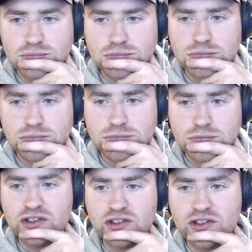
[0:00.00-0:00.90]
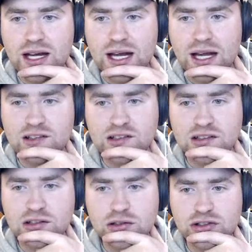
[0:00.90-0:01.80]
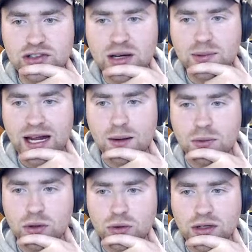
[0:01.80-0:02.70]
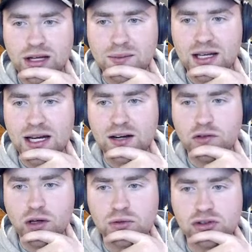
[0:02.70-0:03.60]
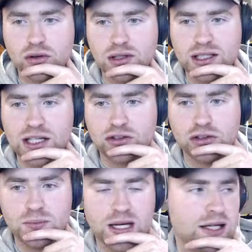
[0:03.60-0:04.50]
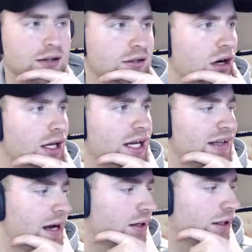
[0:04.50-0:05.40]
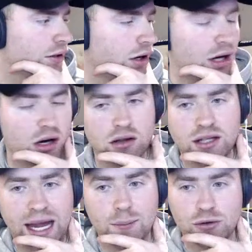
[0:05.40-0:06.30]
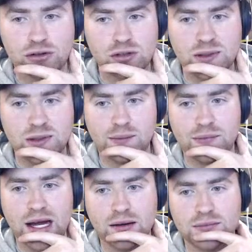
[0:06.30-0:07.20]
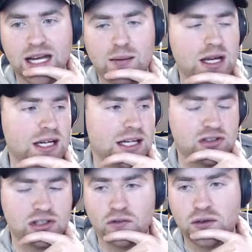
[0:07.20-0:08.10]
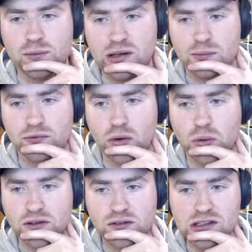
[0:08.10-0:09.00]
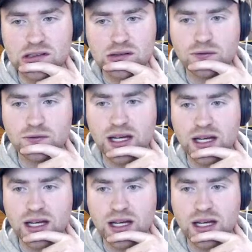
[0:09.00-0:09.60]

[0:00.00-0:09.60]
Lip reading: Ross has to sub Campbell or Caminiti at halftime. Surely they're too big. Oh, yeah, exactly. Campbell should be subbed out. Caminiti can actually offer them something forward if he's fit.